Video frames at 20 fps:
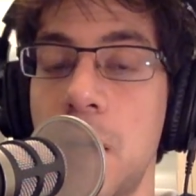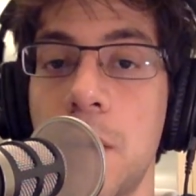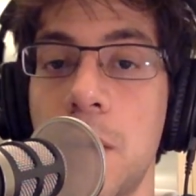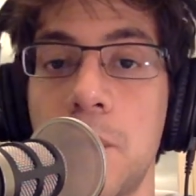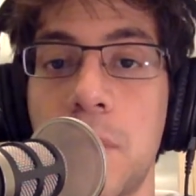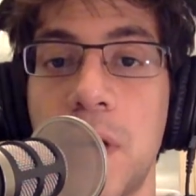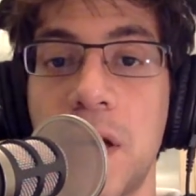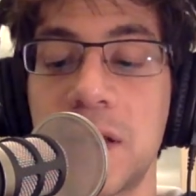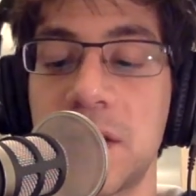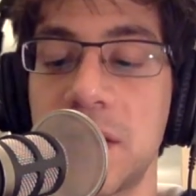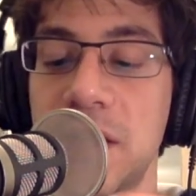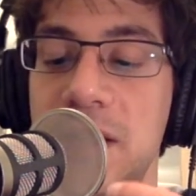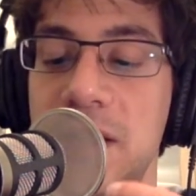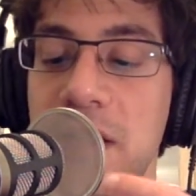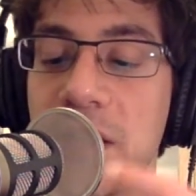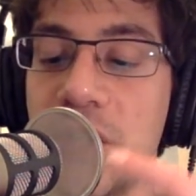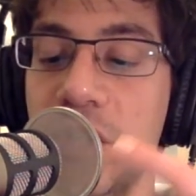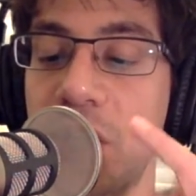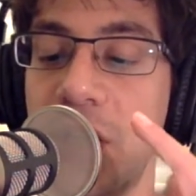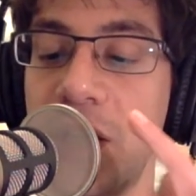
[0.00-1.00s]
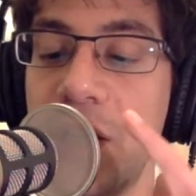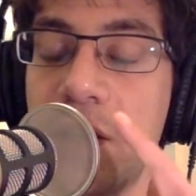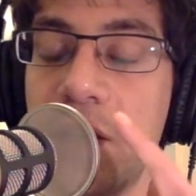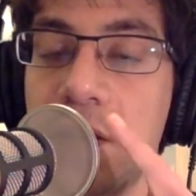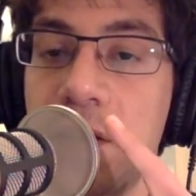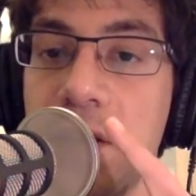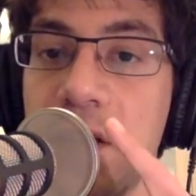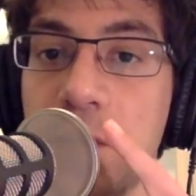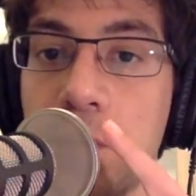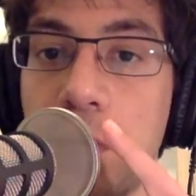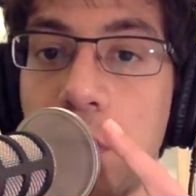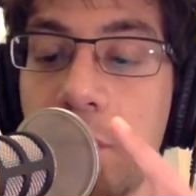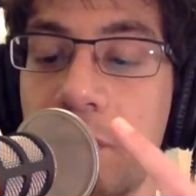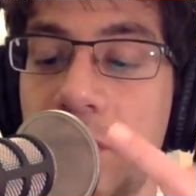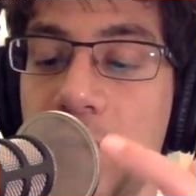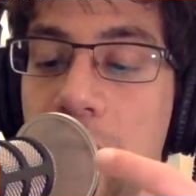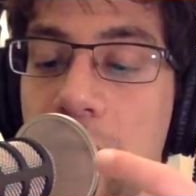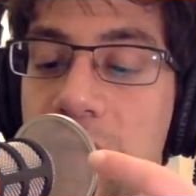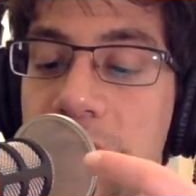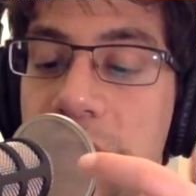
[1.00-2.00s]
but essentially this pop
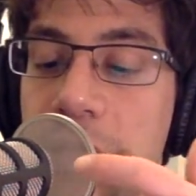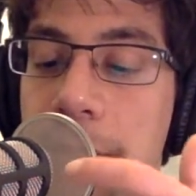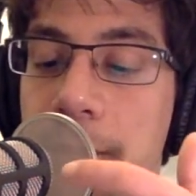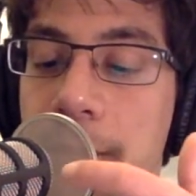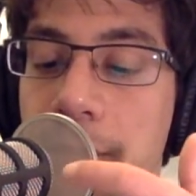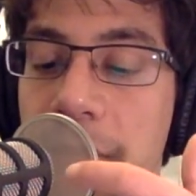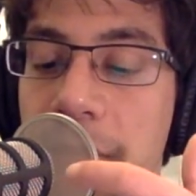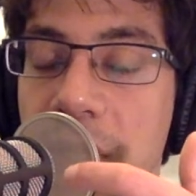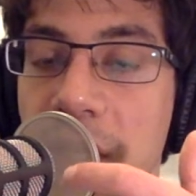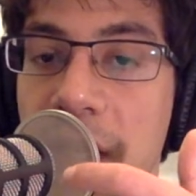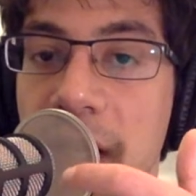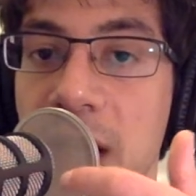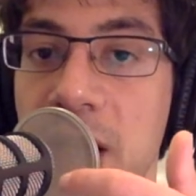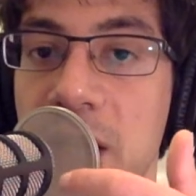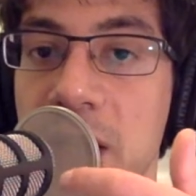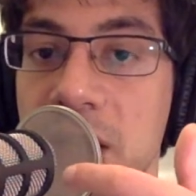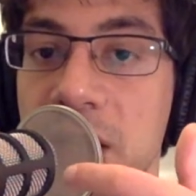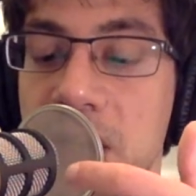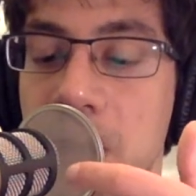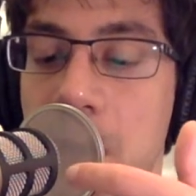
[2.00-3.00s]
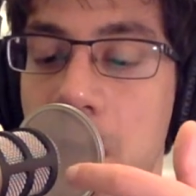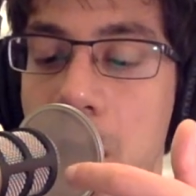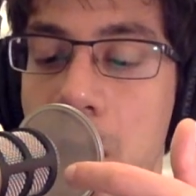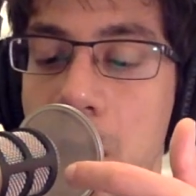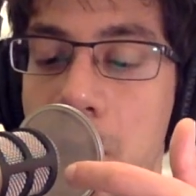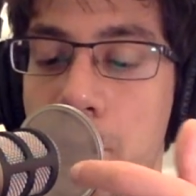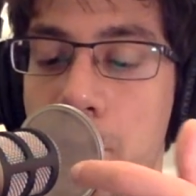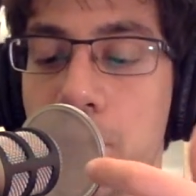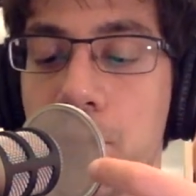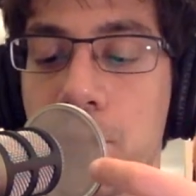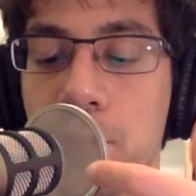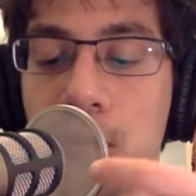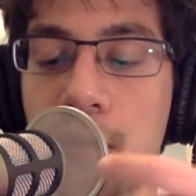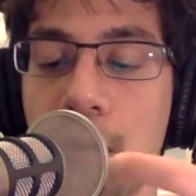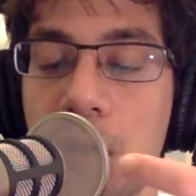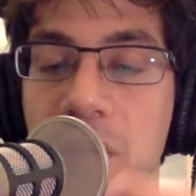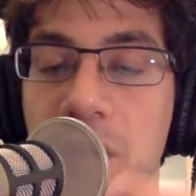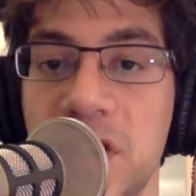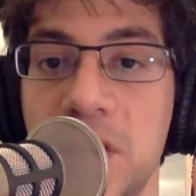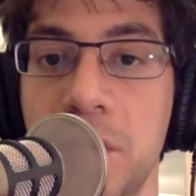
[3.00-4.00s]
filter is
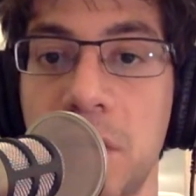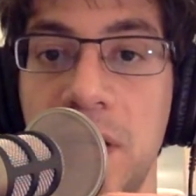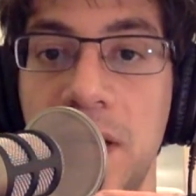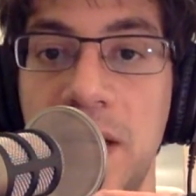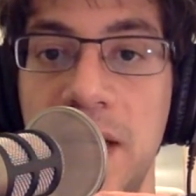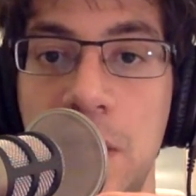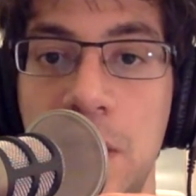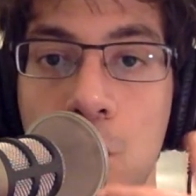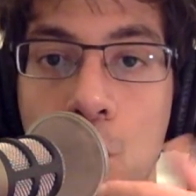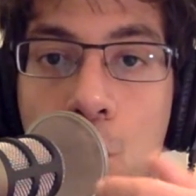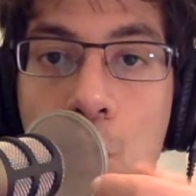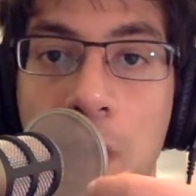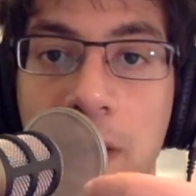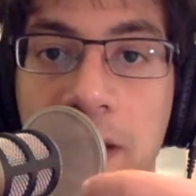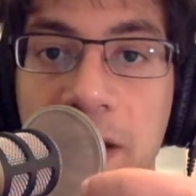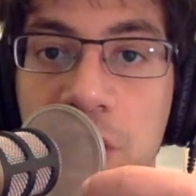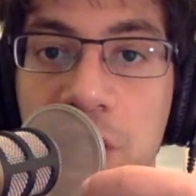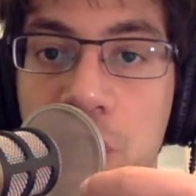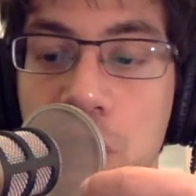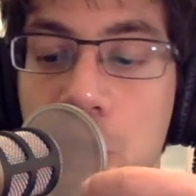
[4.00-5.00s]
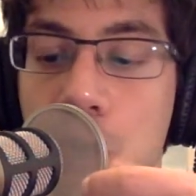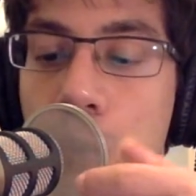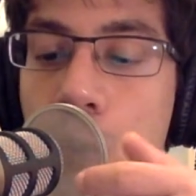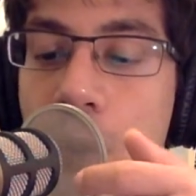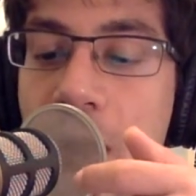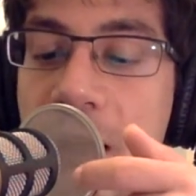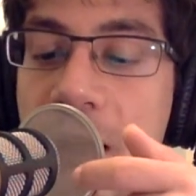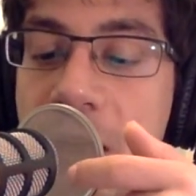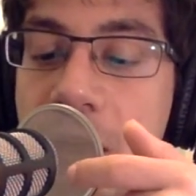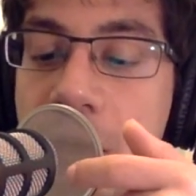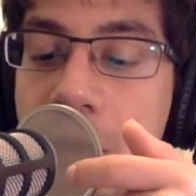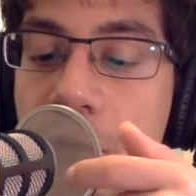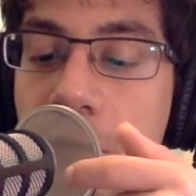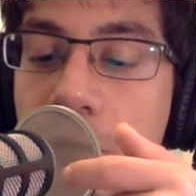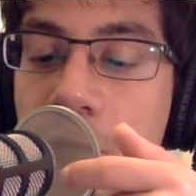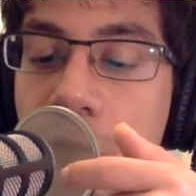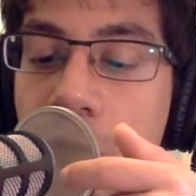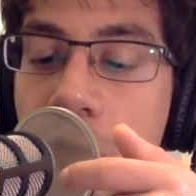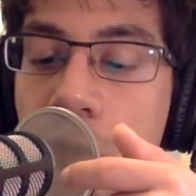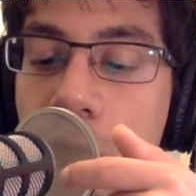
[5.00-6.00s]
approximately 1 inch away
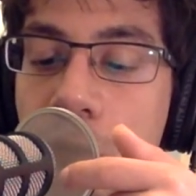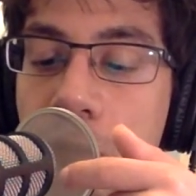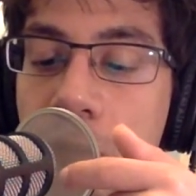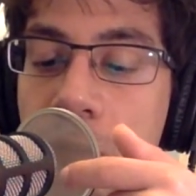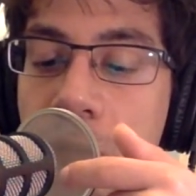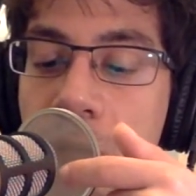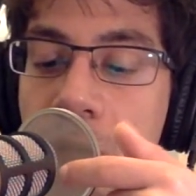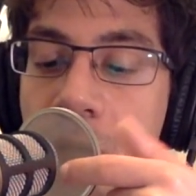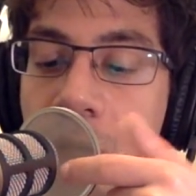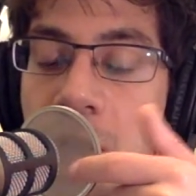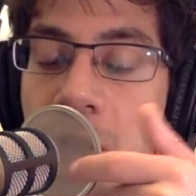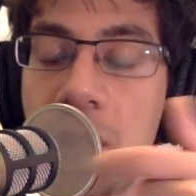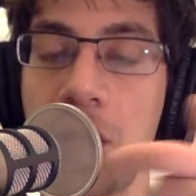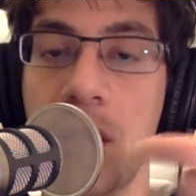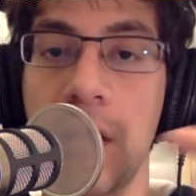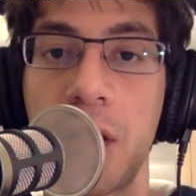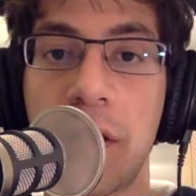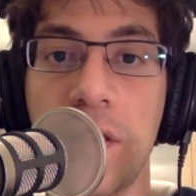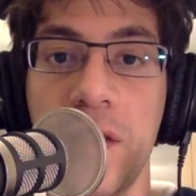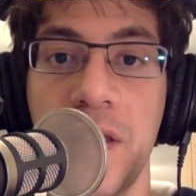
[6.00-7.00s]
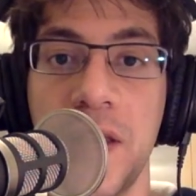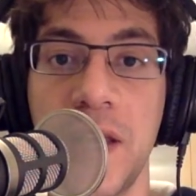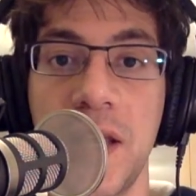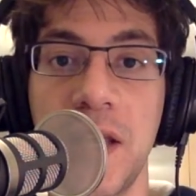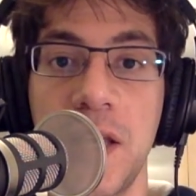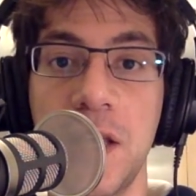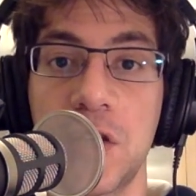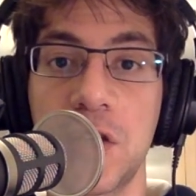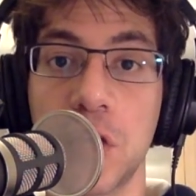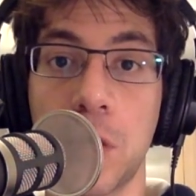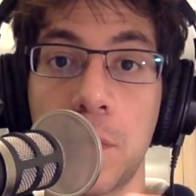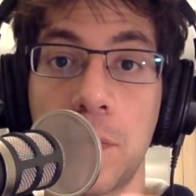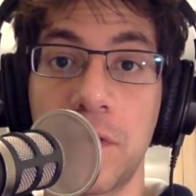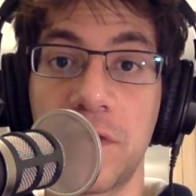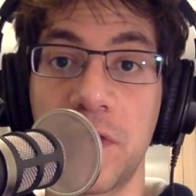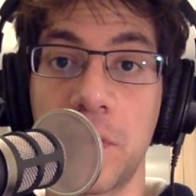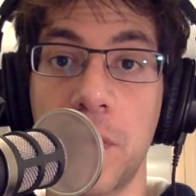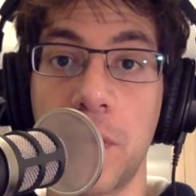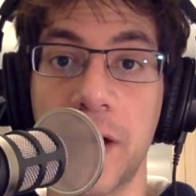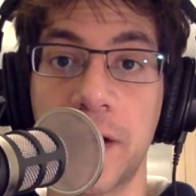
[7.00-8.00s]
from the top
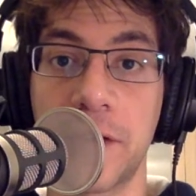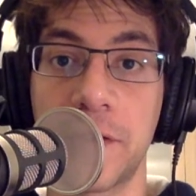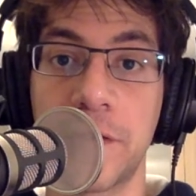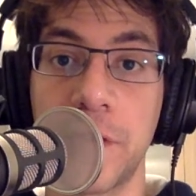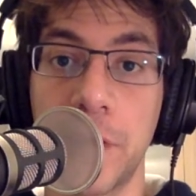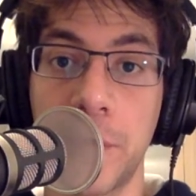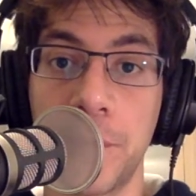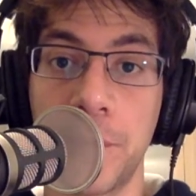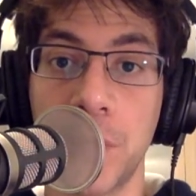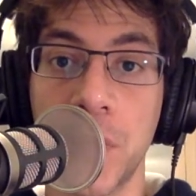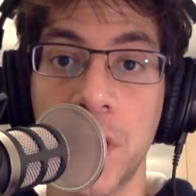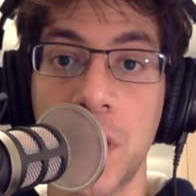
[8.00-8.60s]
of the microphone.